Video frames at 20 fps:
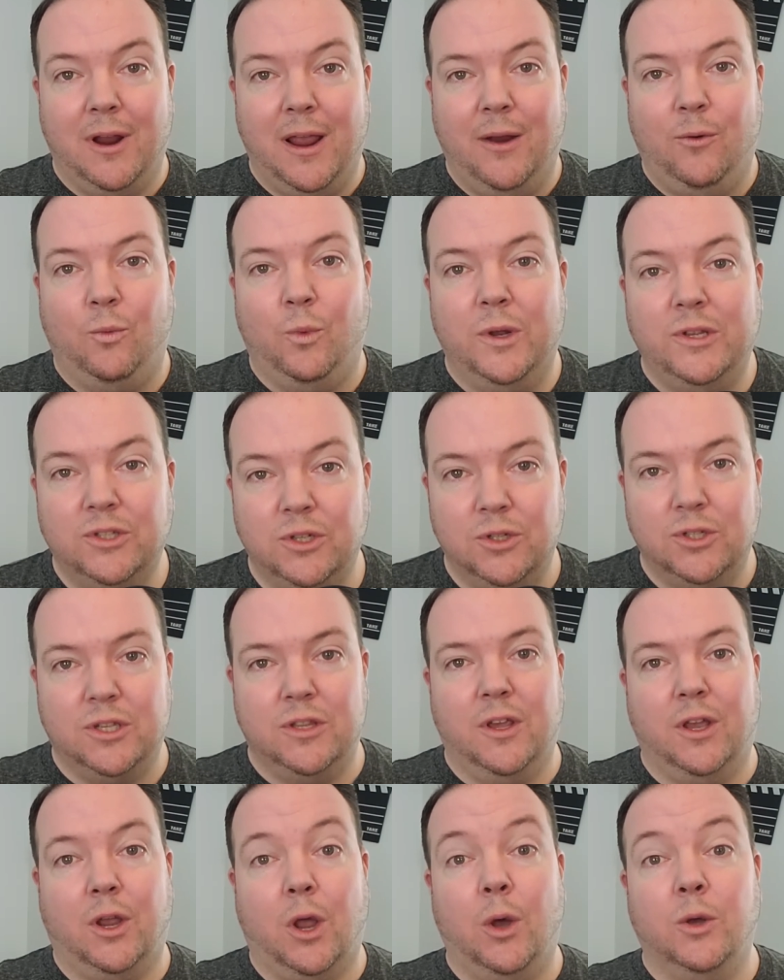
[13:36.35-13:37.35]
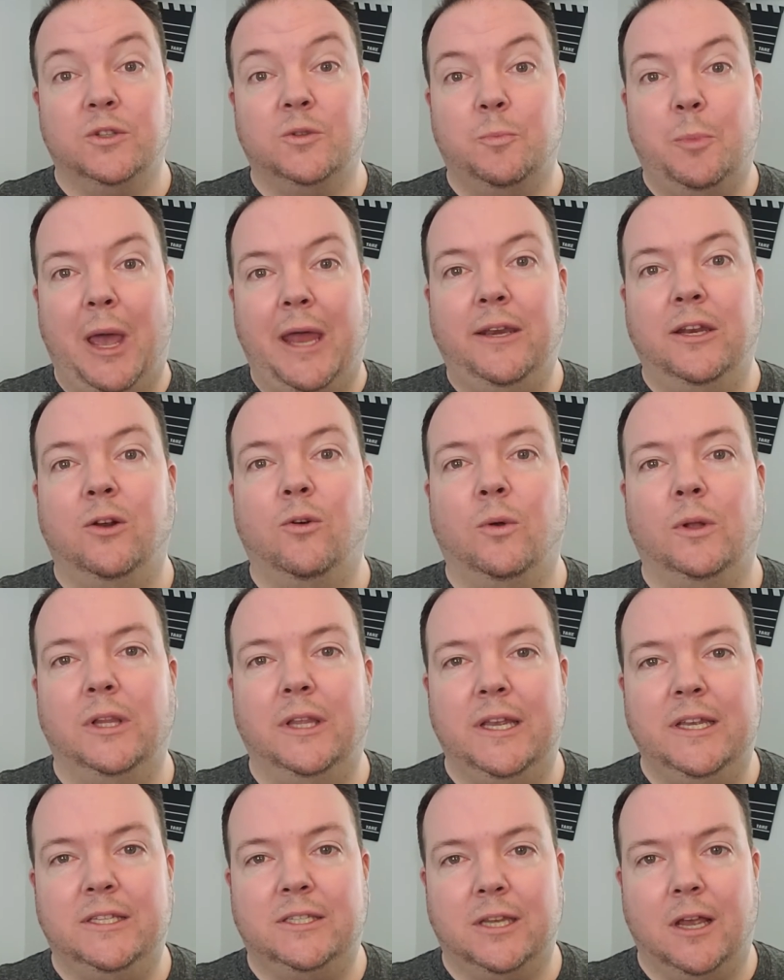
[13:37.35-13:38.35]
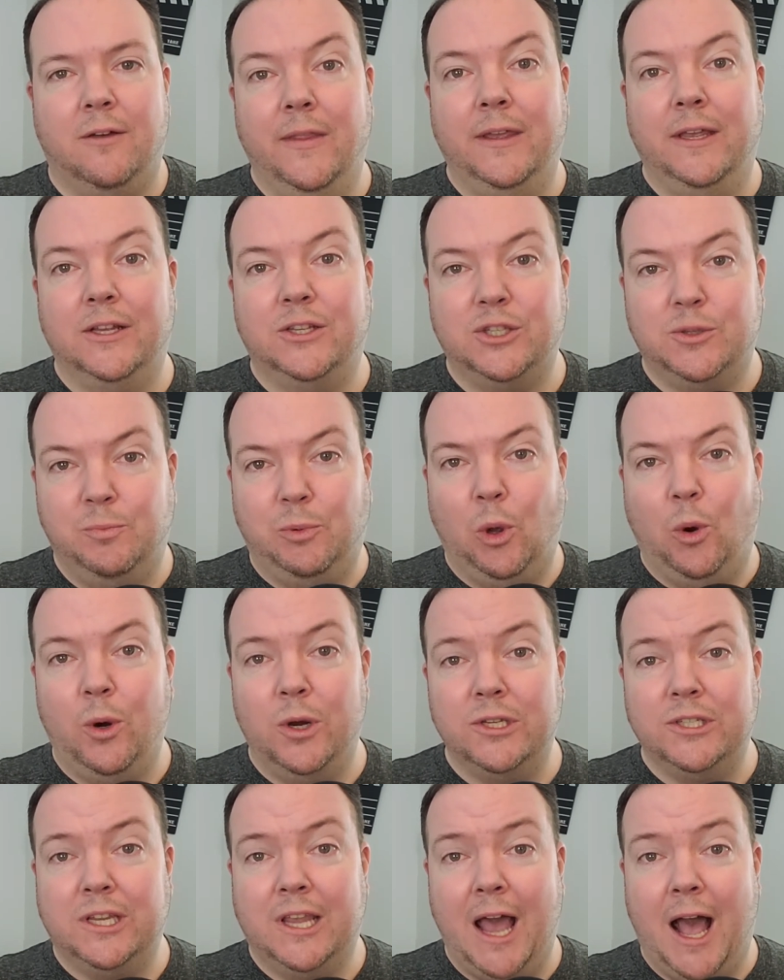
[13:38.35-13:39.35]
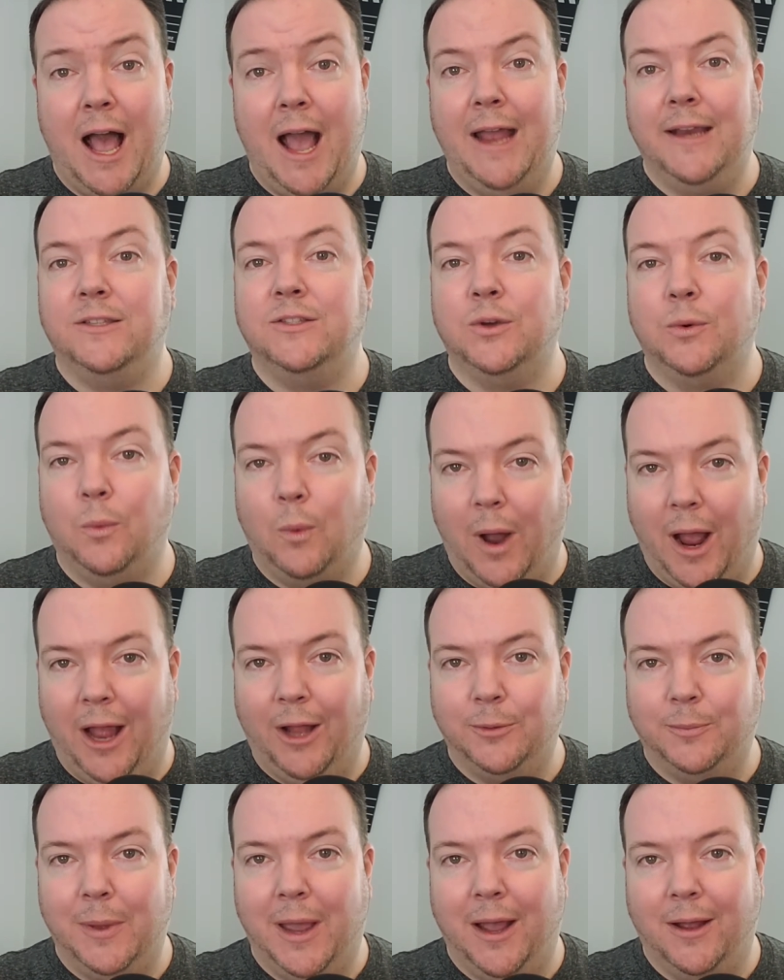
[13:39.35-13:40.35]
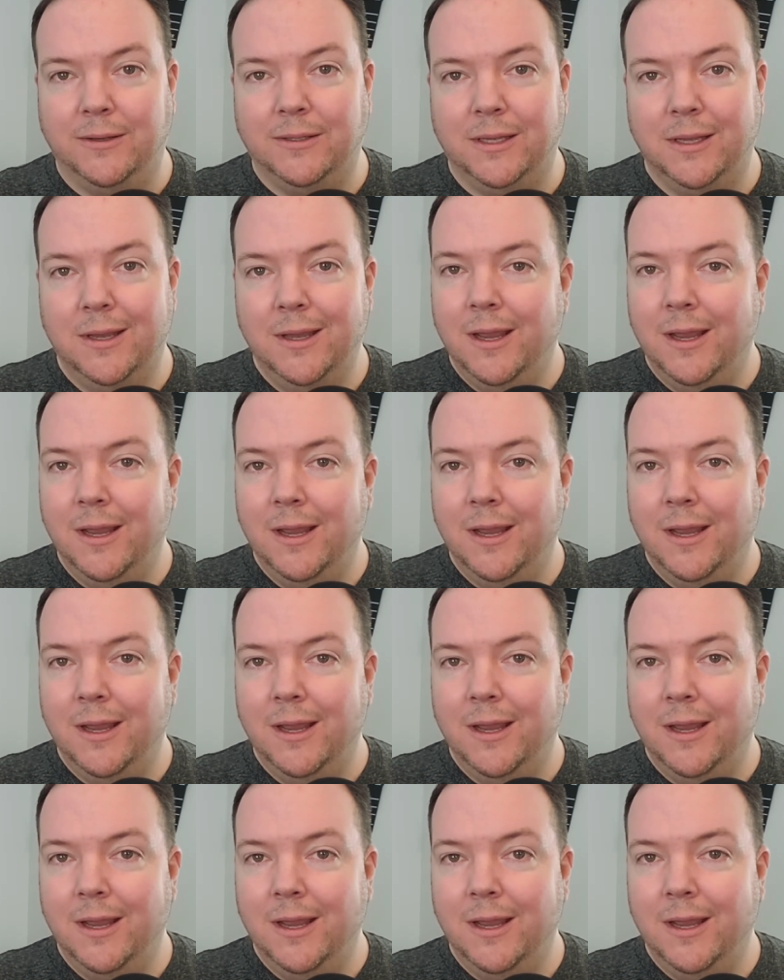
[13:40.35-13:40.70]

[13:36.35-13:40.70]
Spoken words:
and Wizards of the Coast pending release of The Explorer's Guide to Wildemount.